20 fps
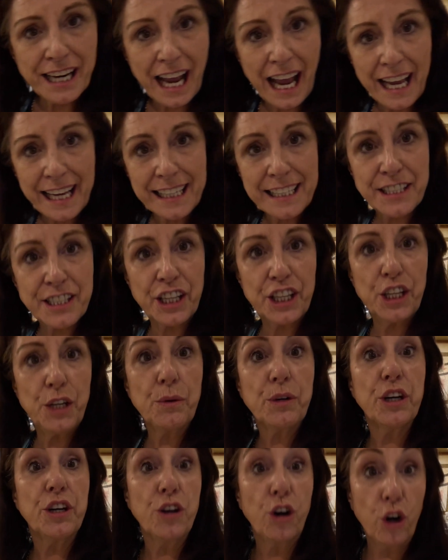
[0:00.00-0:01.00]
cakes that you
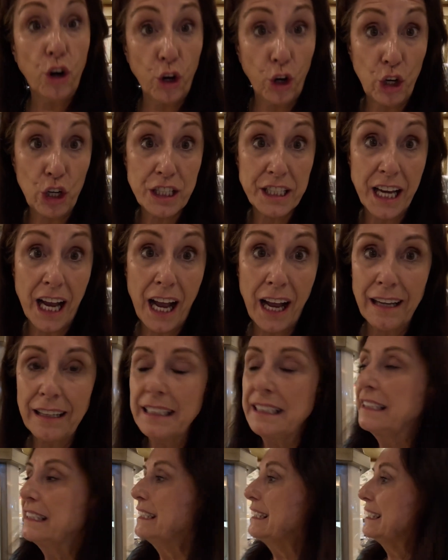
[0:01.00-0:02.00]
can order.
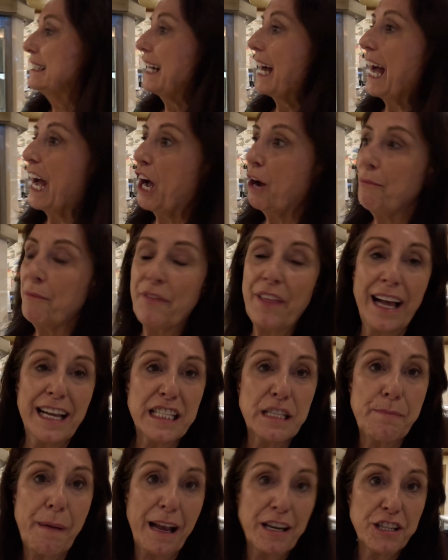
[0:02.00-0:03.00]
Their
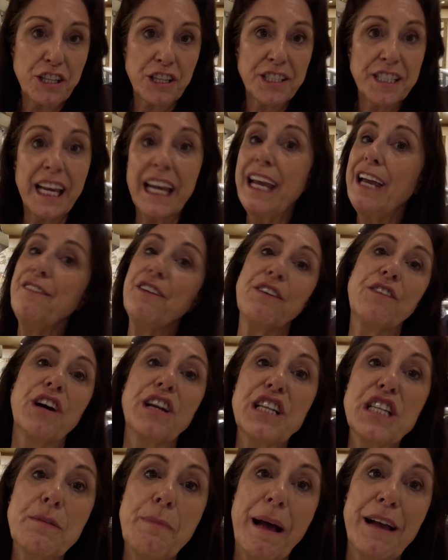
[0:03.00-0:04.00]
specialty if you've got
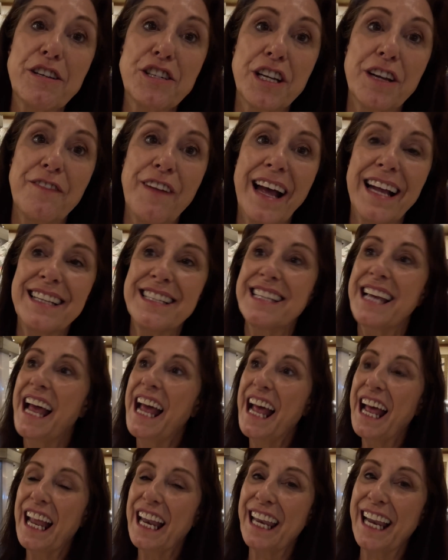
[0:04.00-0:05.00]
a special event.
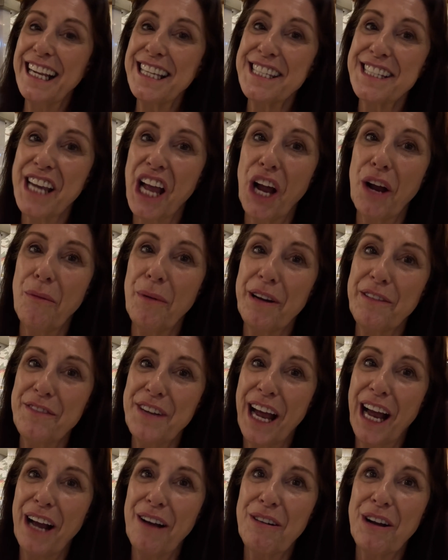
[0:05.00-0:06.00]
Let's go. We've
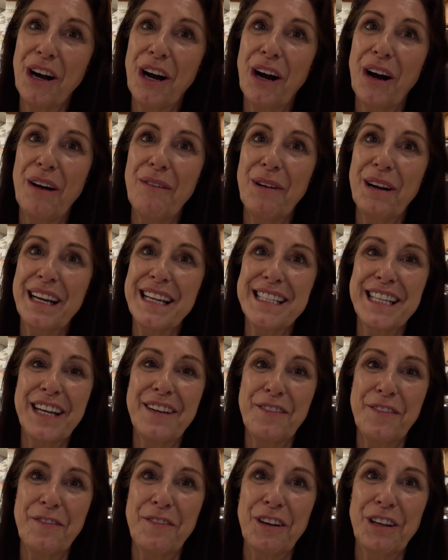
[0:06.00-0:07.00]
now got, what is
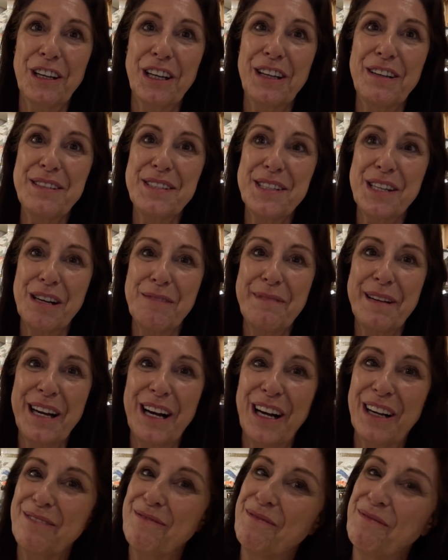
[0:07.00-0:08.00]
it? Footloose coming
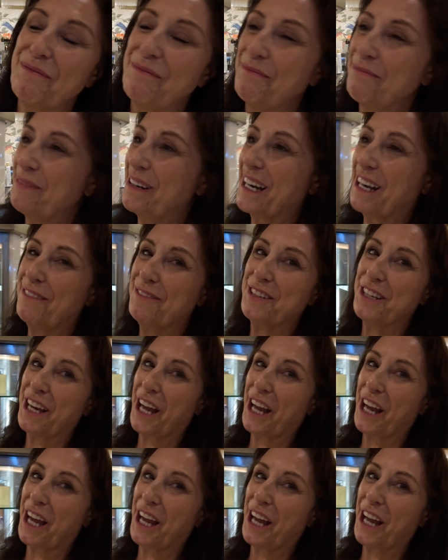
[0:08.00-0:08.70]
on. We'll have to